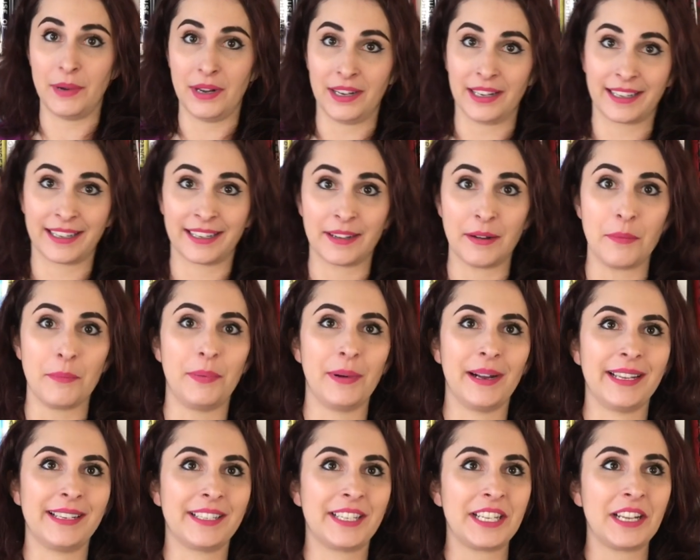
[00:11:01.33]
book,
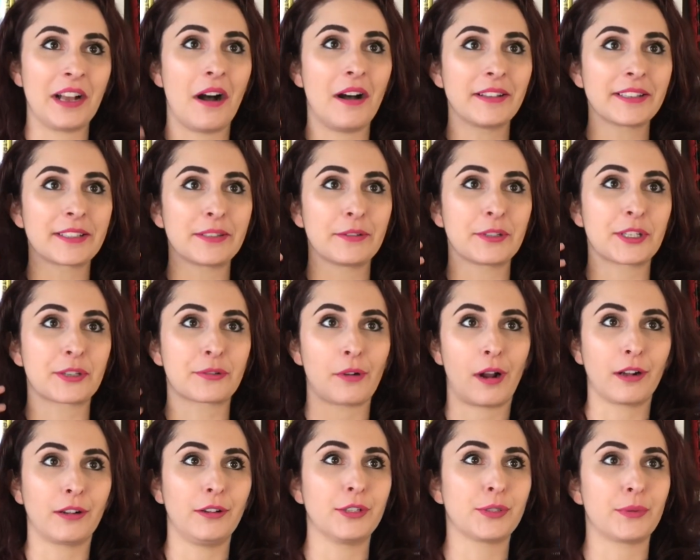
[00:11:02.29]
but she also
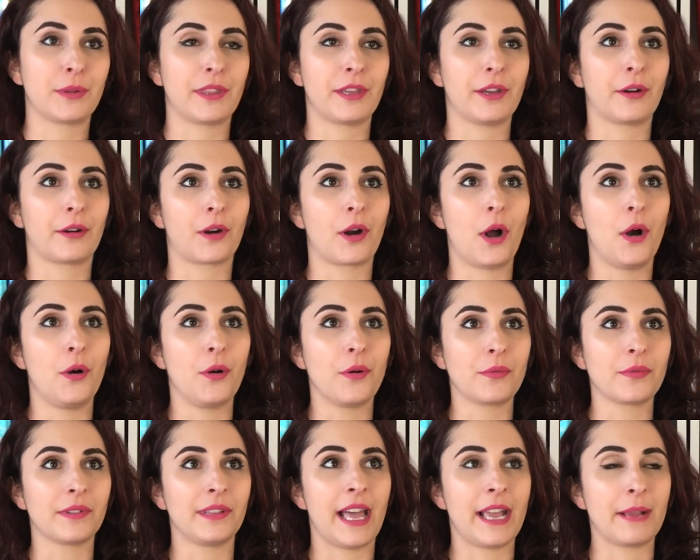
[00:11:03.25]
struggles with her
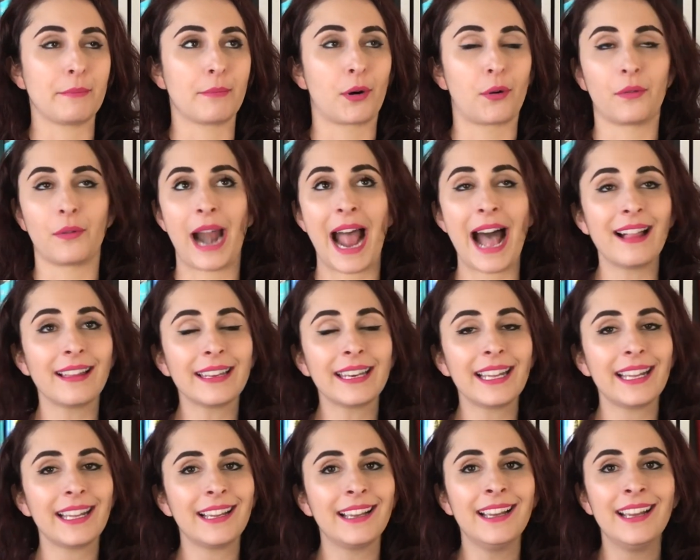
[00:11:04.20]
own, like,
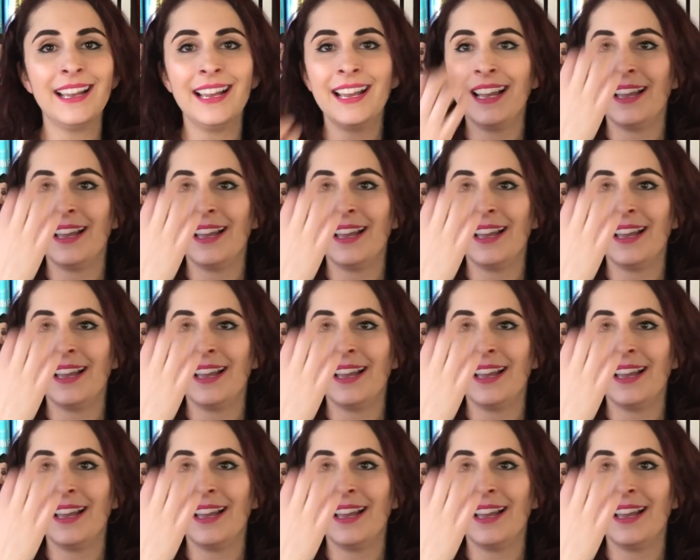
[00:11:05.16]
morality